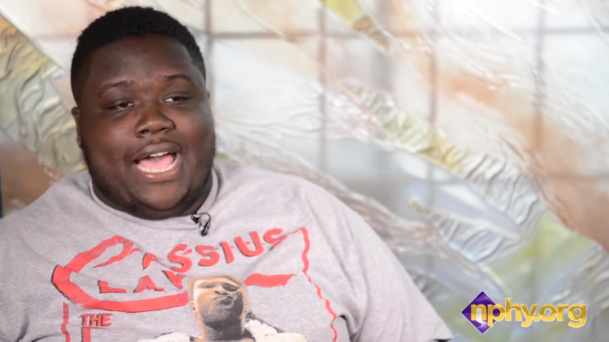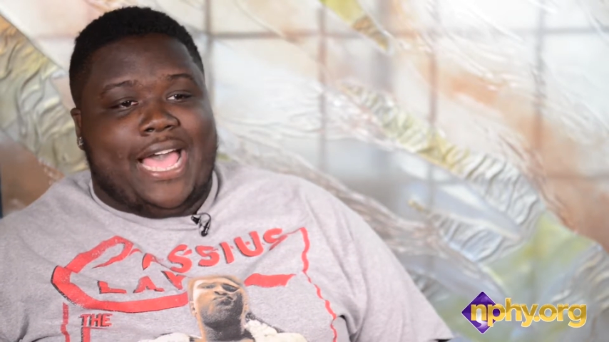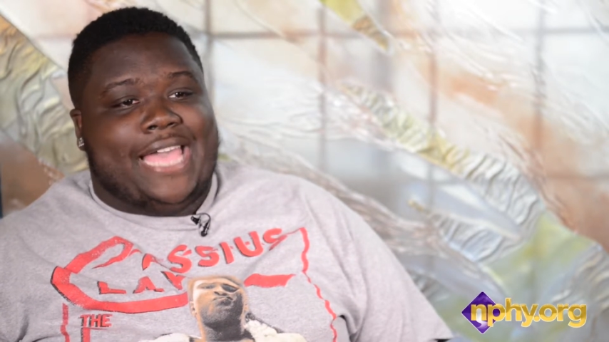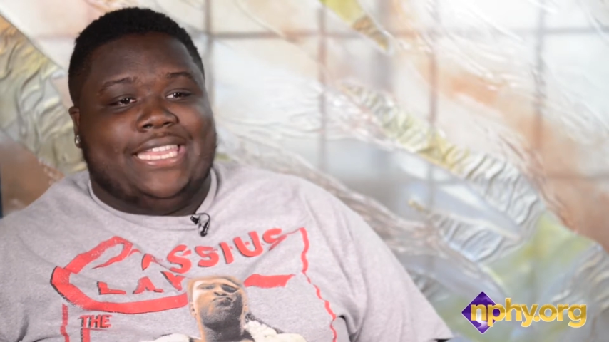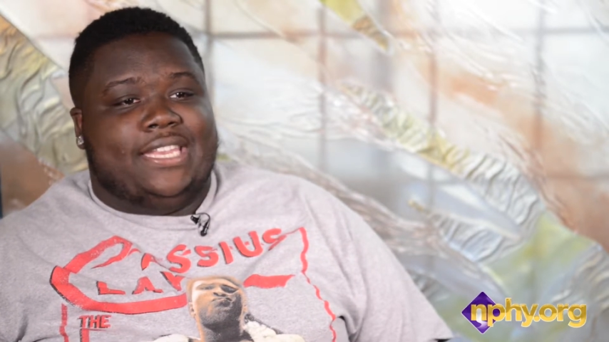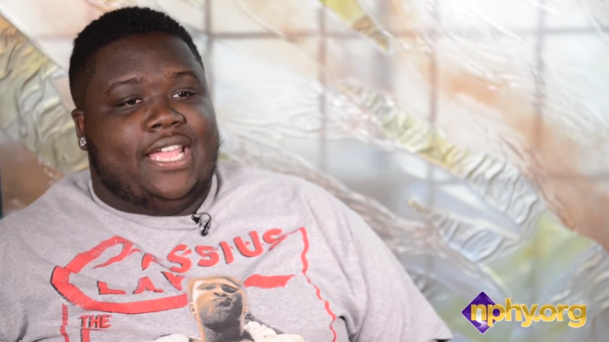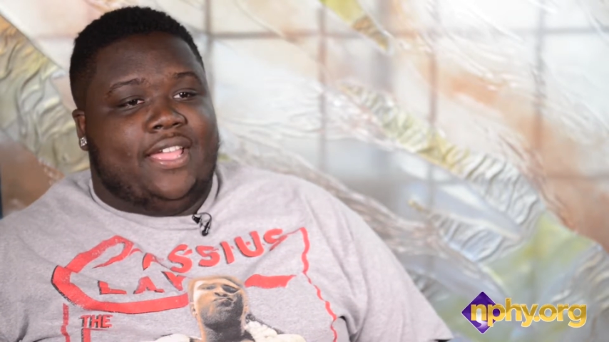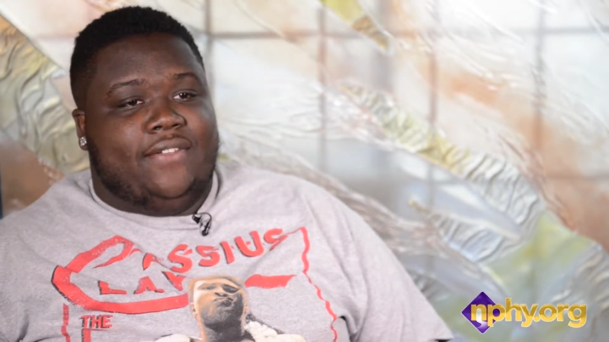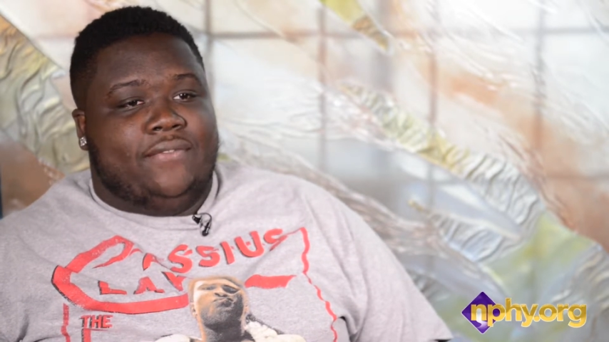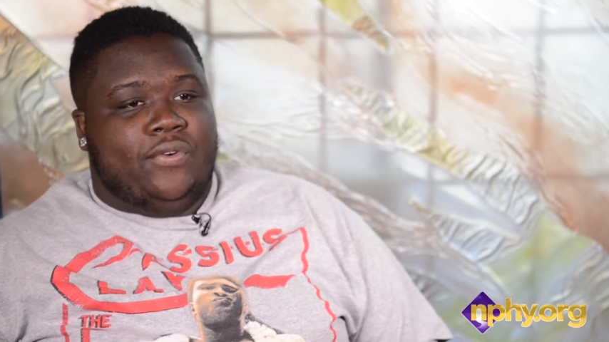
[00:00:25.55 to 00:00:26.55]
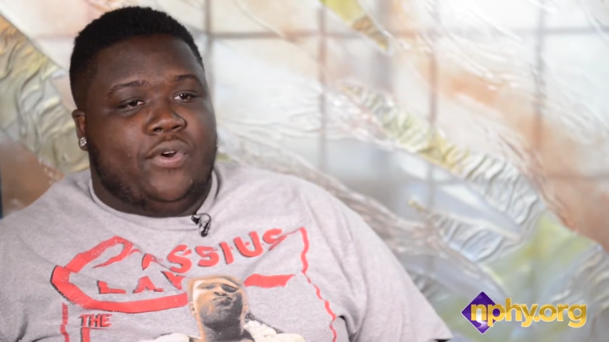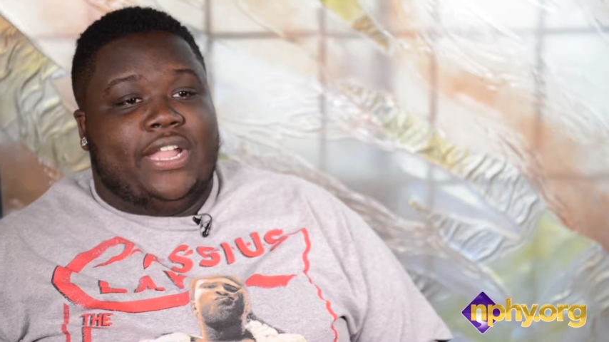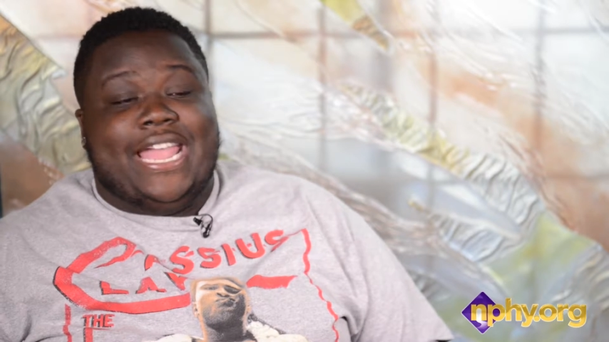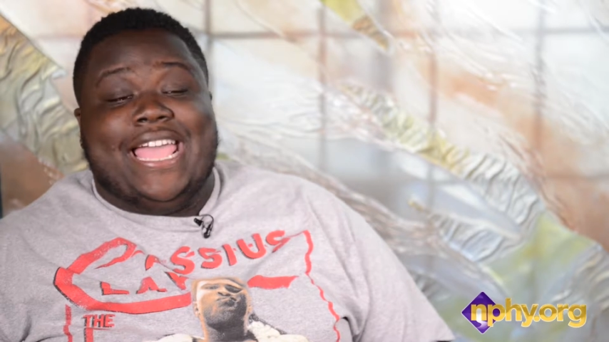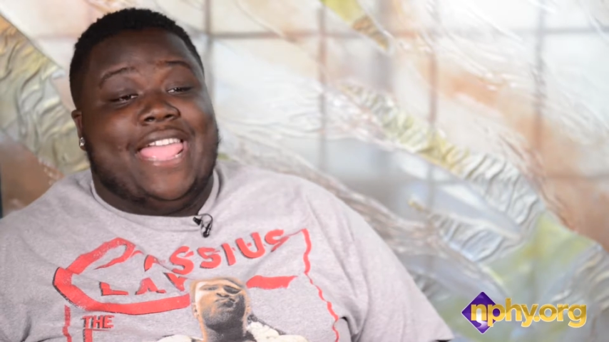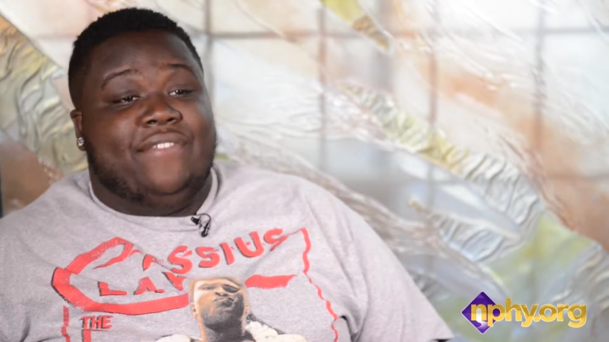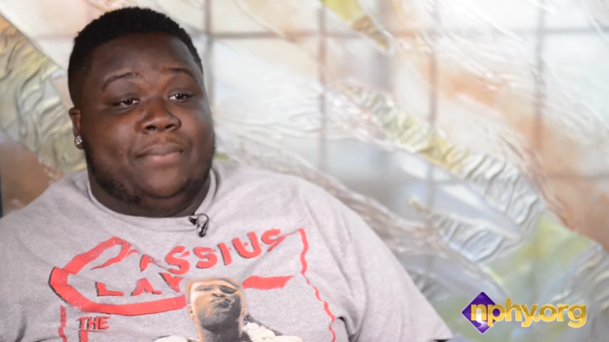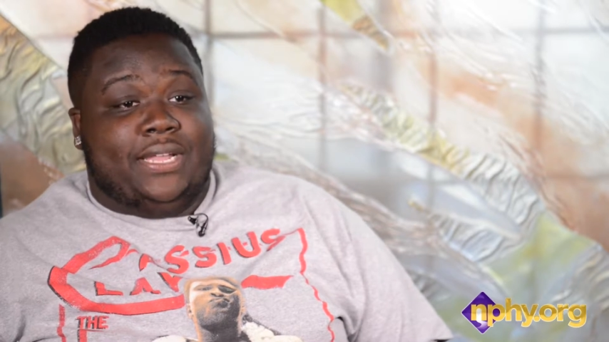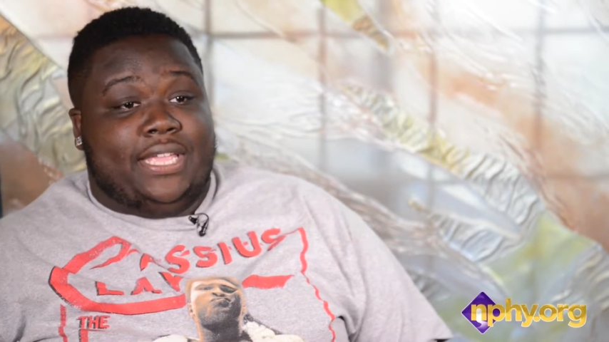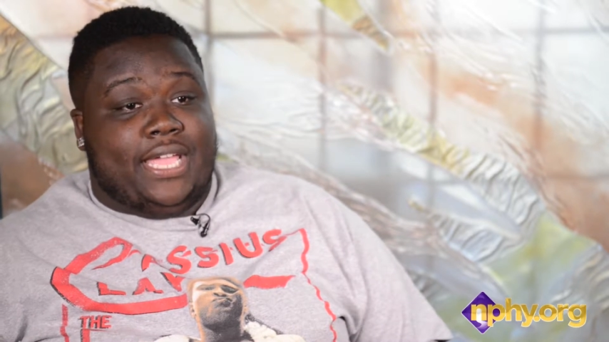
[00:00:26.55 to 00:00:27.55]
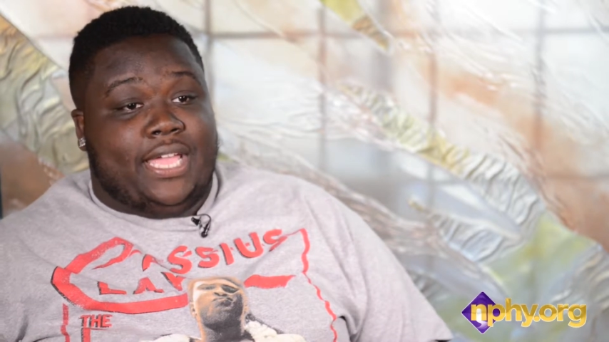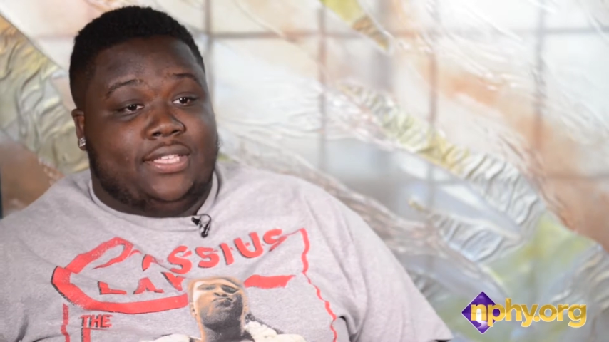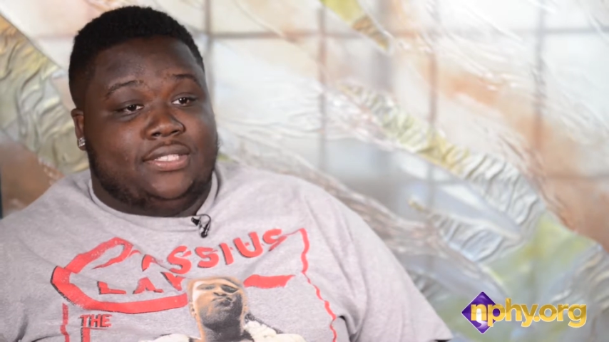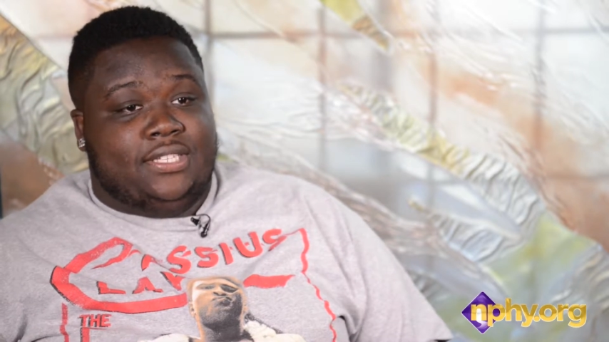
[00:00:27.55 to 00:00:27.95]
I didn't have, or not everybody has.